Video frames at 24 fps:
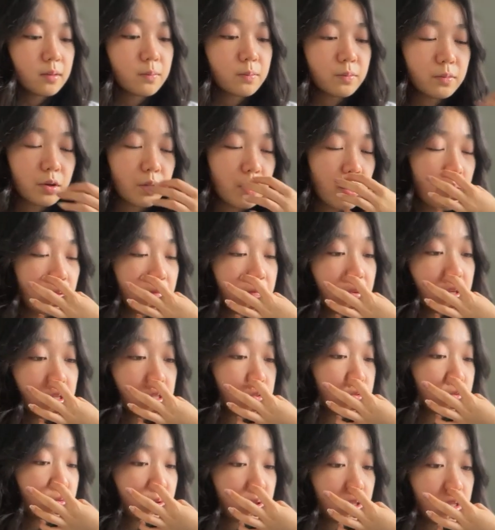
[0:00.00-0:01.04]
her MV
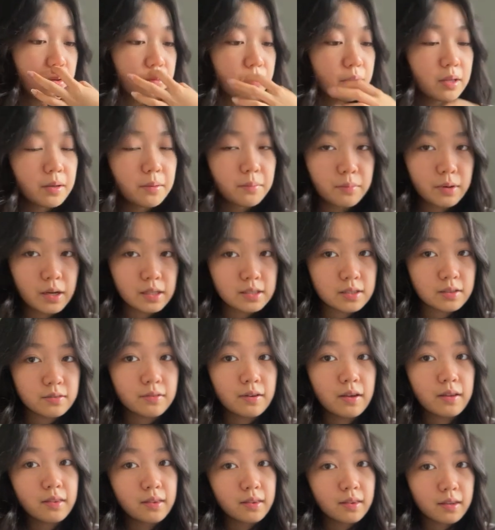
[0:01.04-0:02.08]
is really, really impressive,
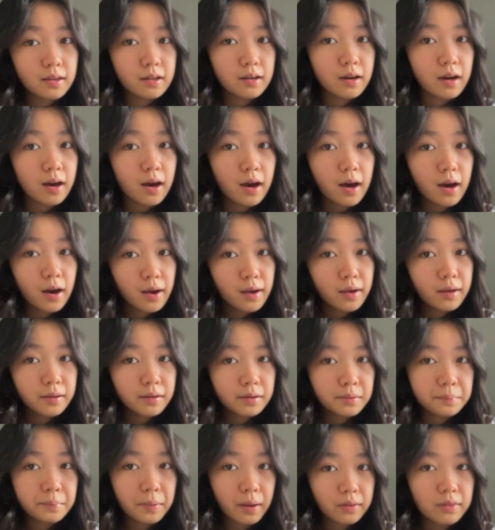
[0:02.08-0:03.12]
and
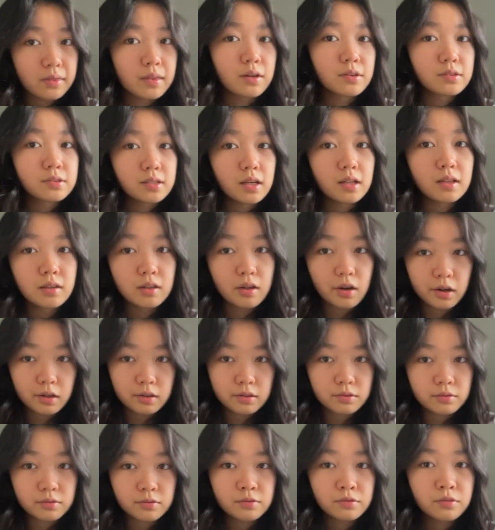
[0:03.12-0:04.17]
I bet there's a lot
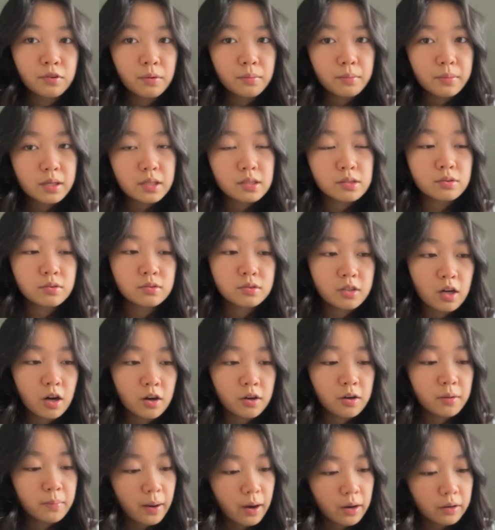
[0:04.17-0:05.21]
for me to
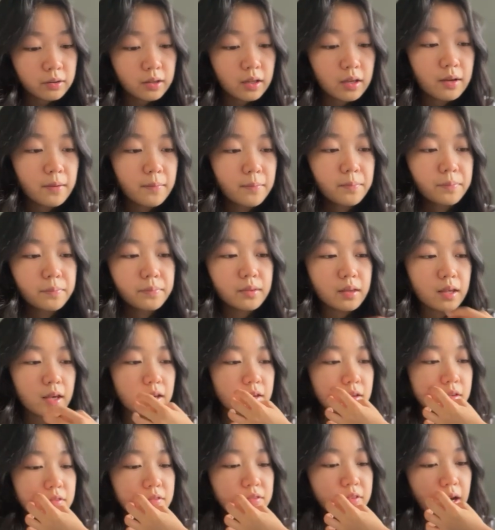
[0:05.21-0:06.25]
talk about
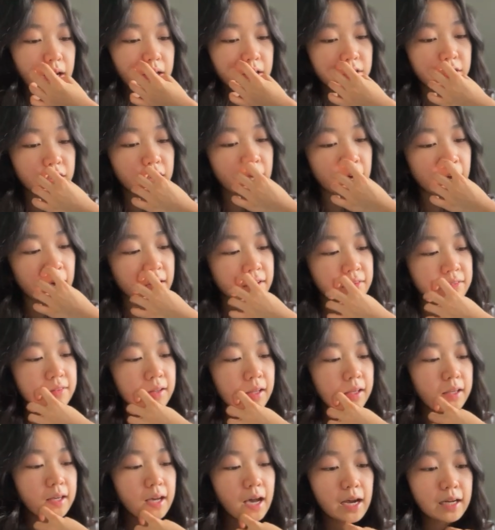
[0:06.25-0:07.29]
if I could have
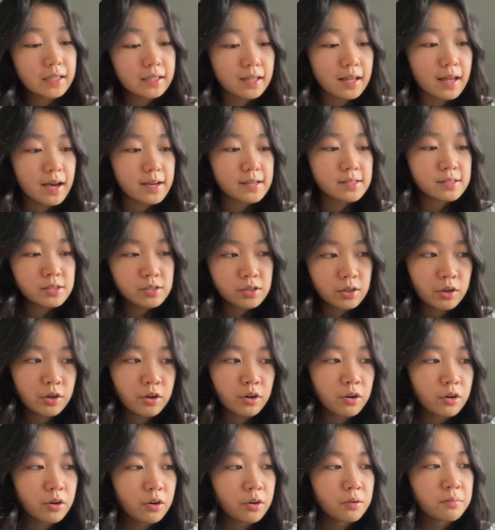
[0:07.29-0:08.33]
like analyzed
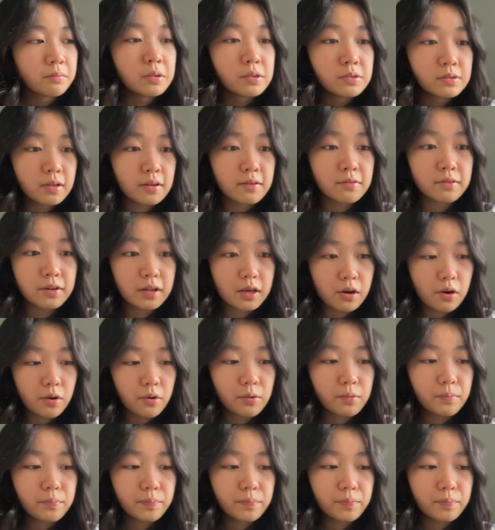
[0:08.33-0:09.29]
her music video.